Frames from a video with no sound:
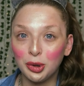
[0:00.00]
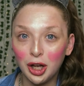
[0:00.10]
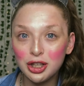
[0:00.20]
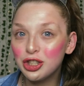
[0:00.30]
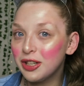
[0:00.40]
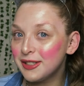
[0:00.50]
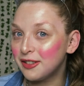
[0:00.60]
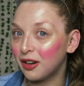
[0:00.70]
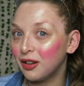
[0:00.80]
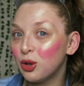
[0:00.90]
blush is
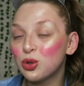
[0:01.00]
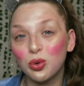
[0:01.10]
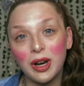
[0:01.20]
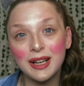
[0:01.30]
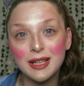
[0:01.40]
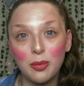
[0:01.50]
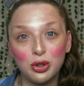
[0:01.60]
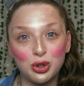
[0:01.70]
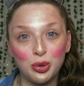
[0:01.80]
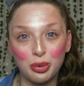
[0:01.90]
done, so next I
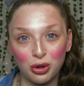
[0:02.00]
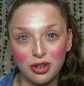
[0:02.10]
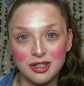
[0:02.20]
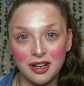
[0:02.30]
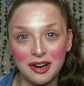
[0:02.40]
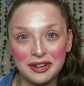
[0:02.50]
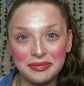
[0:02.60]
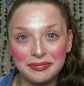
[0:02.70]
would do bronzer.